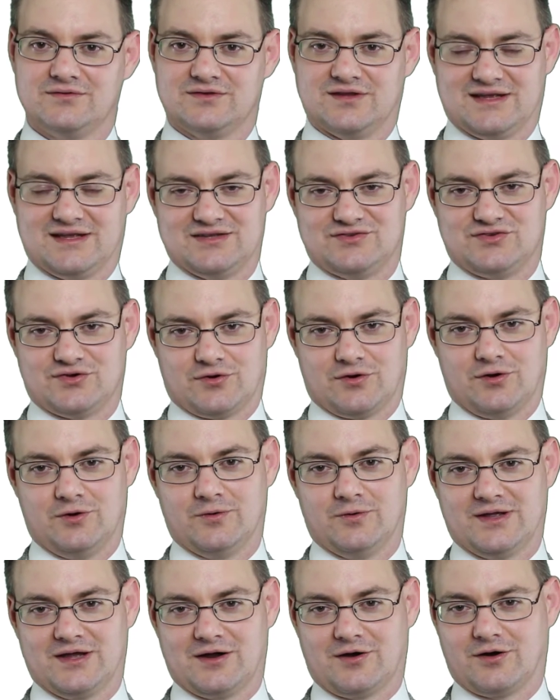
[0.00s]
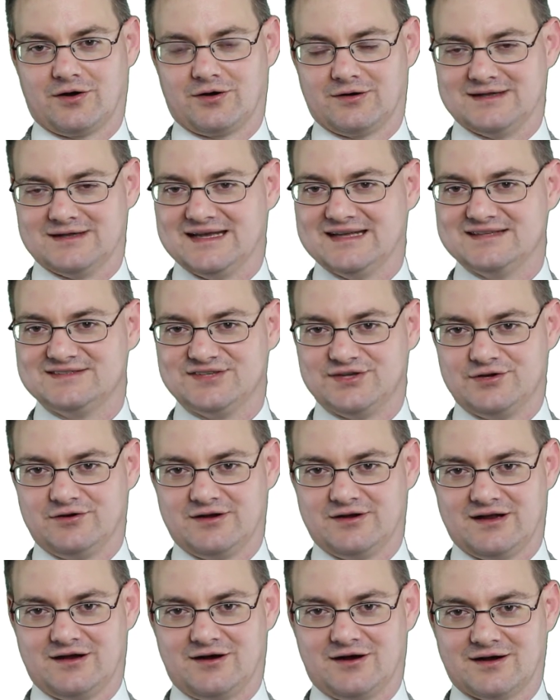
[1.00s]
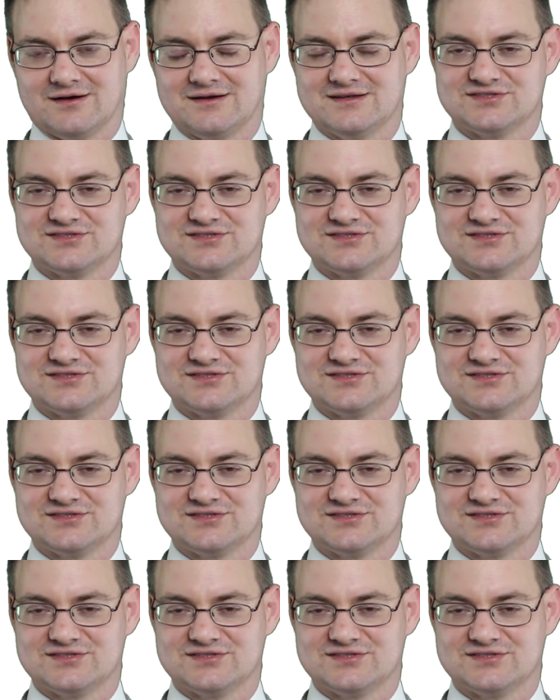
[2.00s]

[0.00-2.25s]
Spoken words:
to get your OER and NCOER.